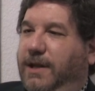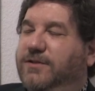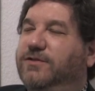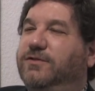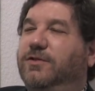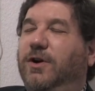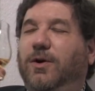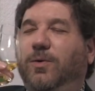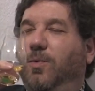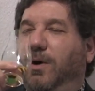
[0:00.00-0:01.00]

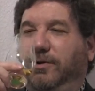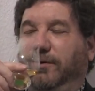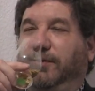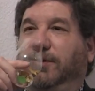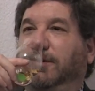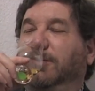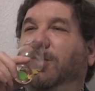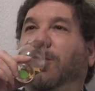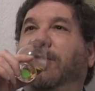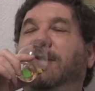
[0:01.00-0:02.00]
so wonderful and
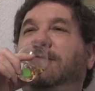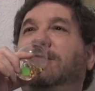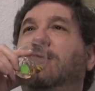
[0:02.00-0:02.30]
glorious.